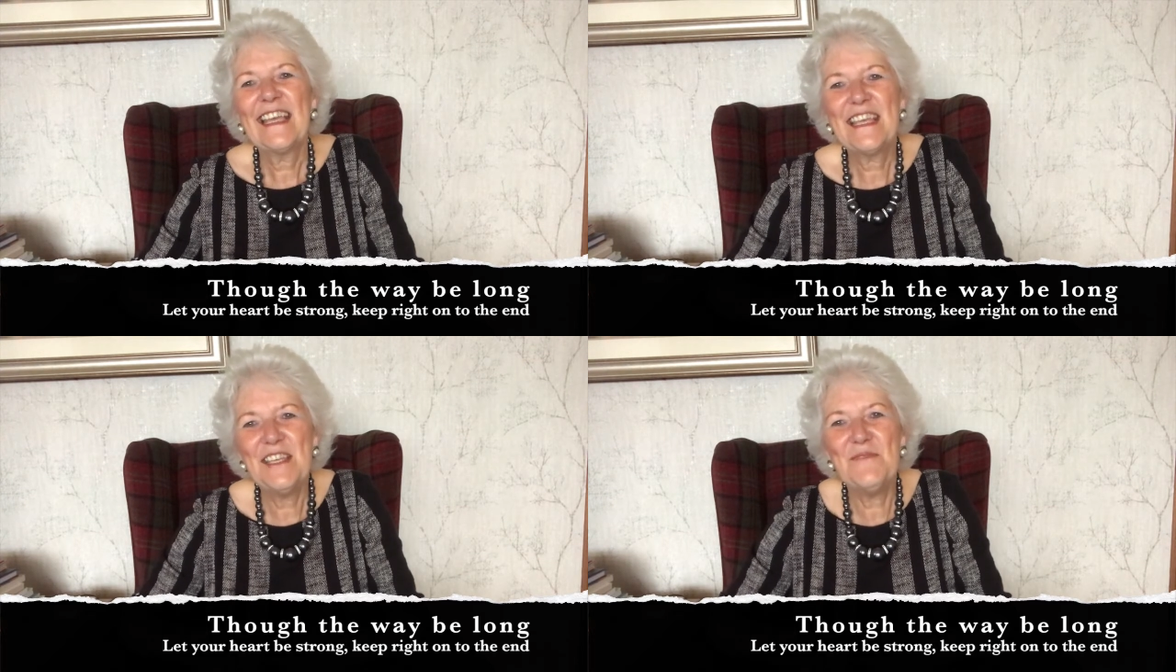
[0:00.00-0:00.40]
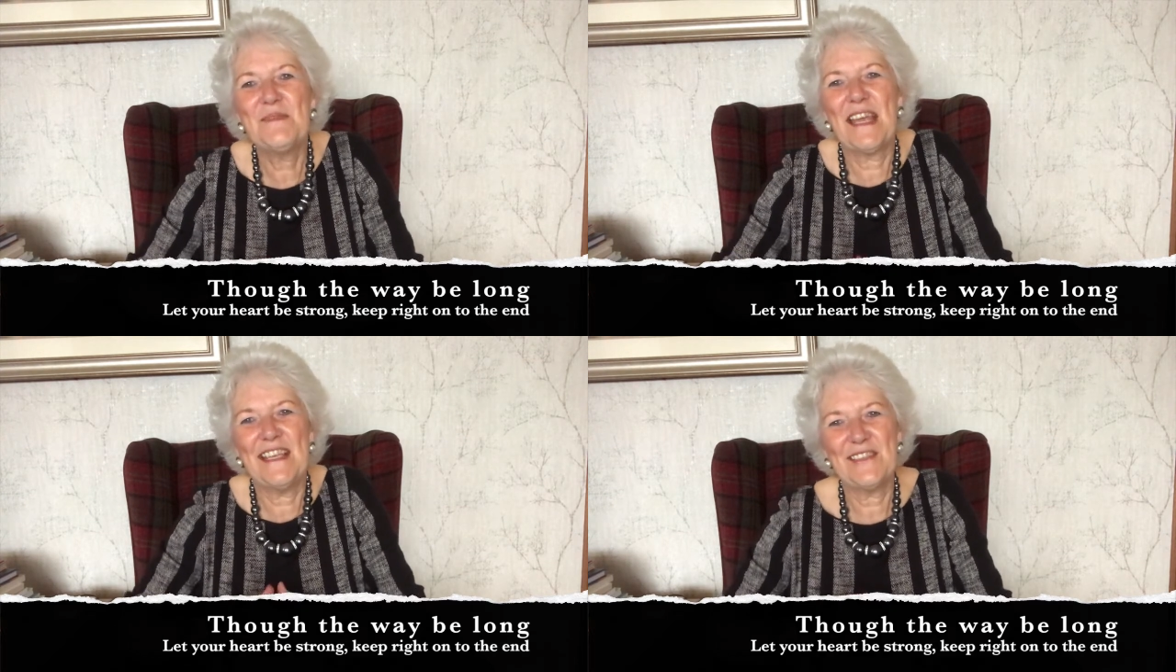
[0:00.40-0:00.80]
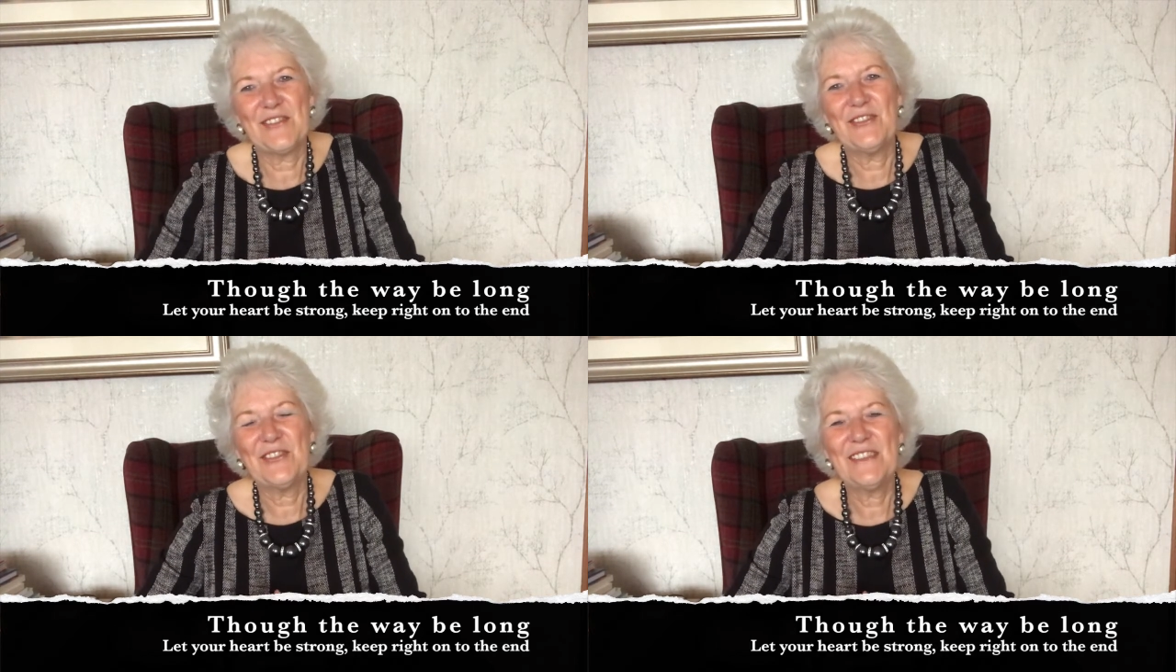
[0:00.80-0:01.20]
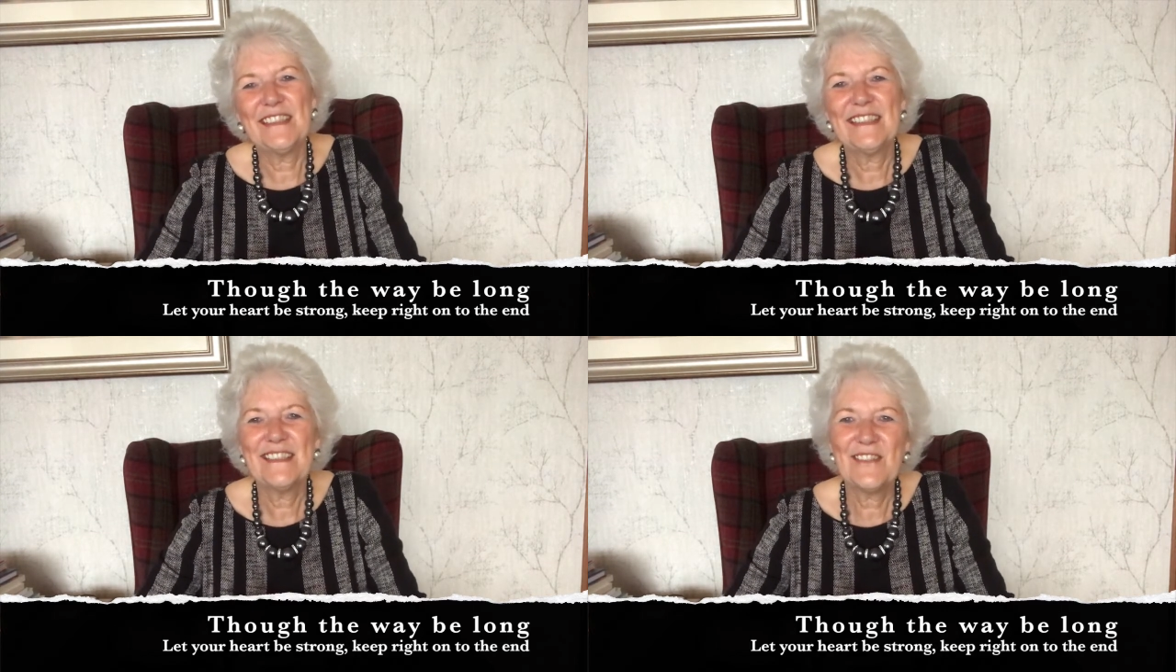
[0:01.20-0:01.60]
Keep right on
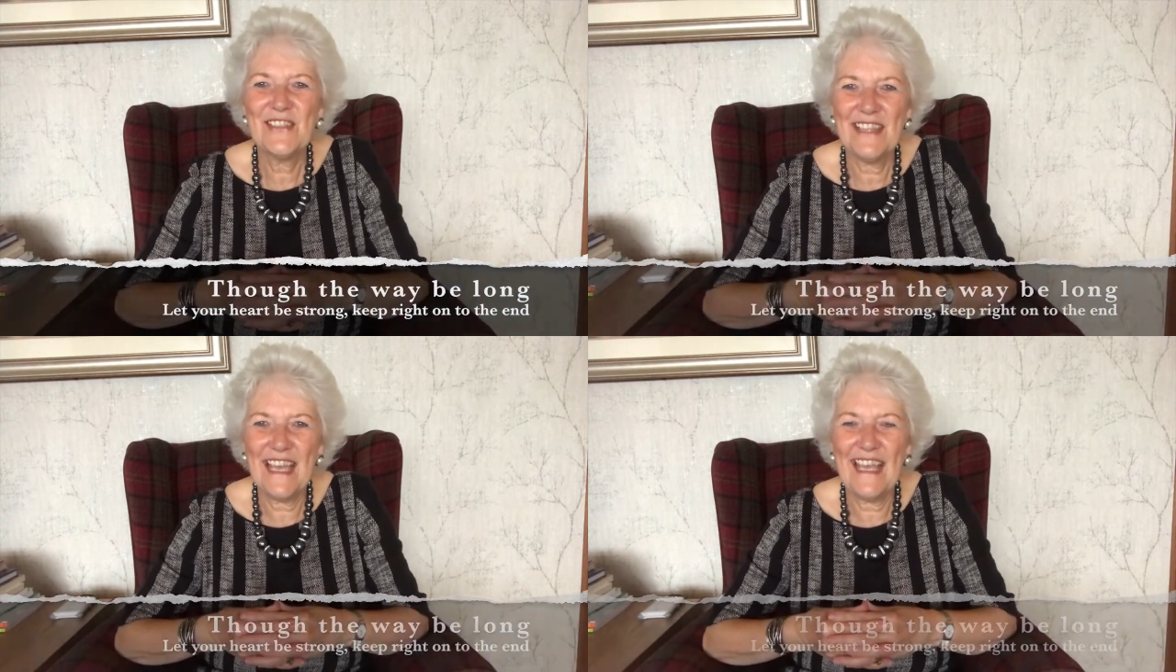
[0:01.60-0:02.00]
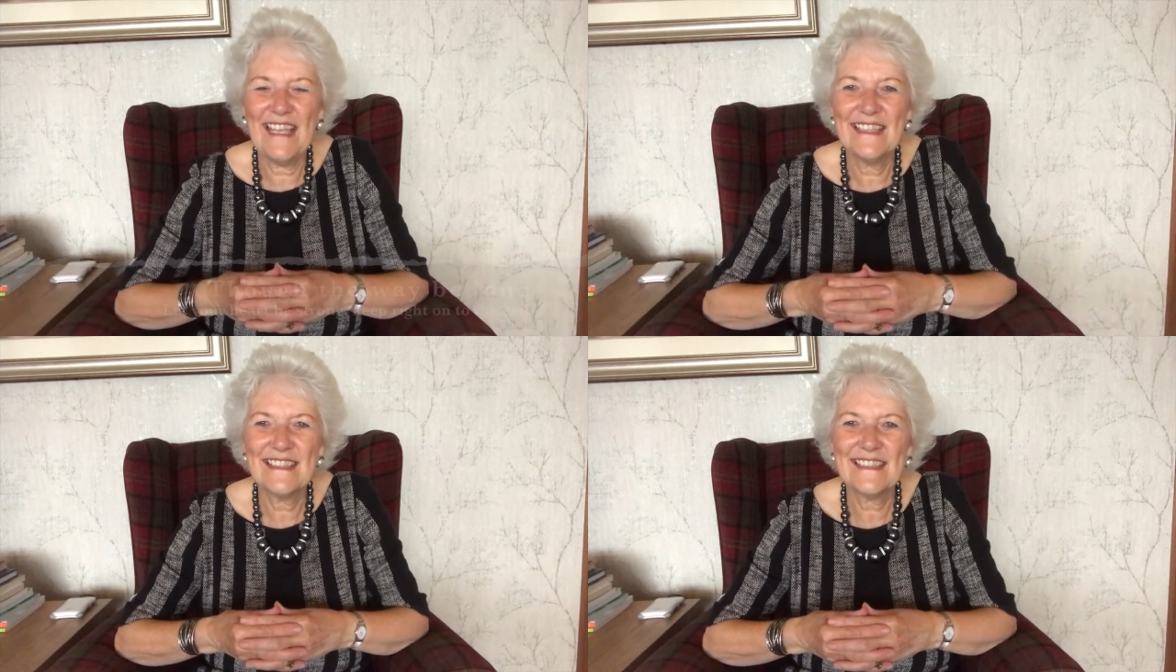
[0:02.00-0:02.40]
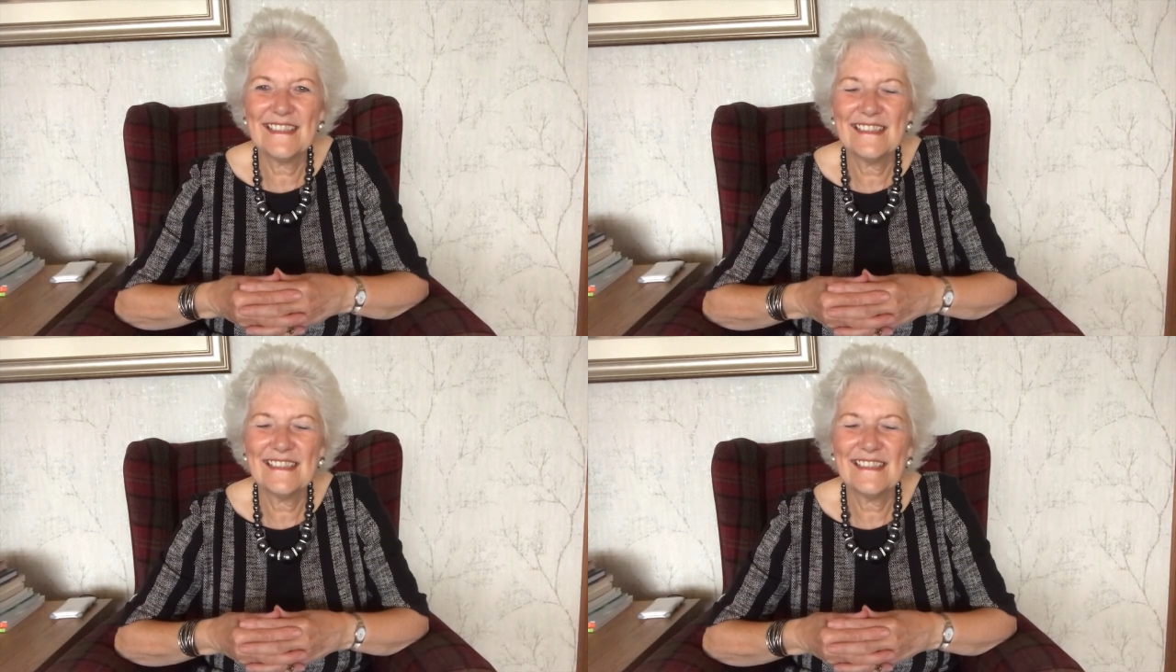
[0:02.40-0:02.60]
to the end.